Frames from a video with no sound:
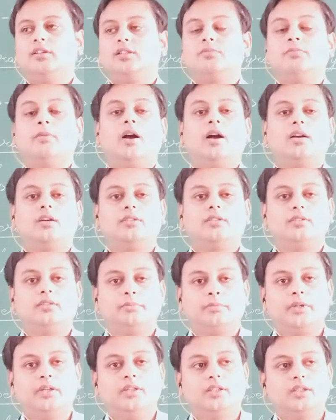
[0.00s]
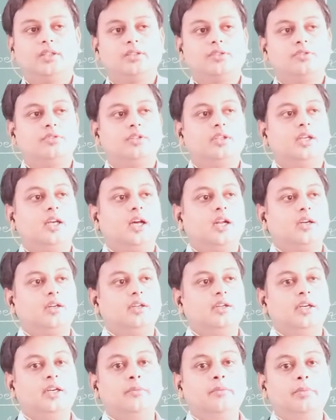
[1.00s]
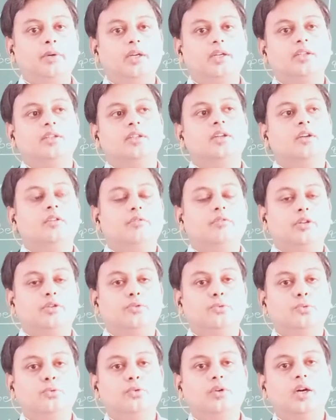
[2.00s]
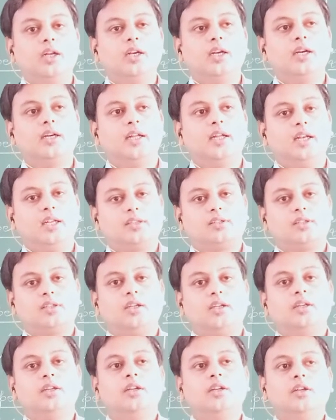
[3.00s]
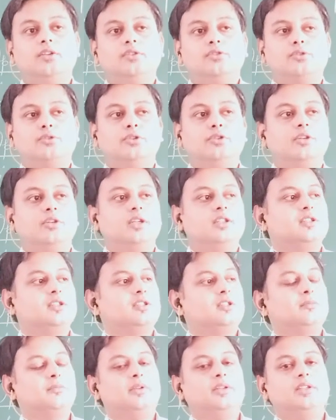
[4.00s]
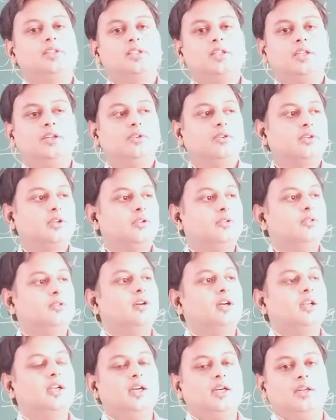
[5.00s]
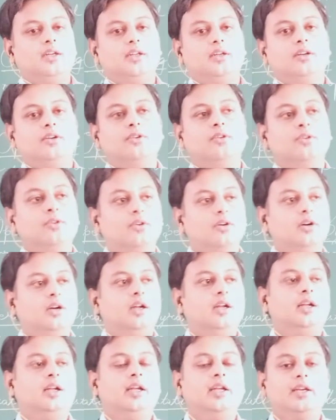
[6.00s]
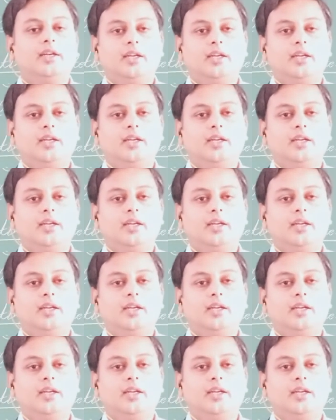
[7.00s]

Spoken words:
smart printers, they are inbuilt with Google and Alexa. So you can just simply say, okay, Google and hey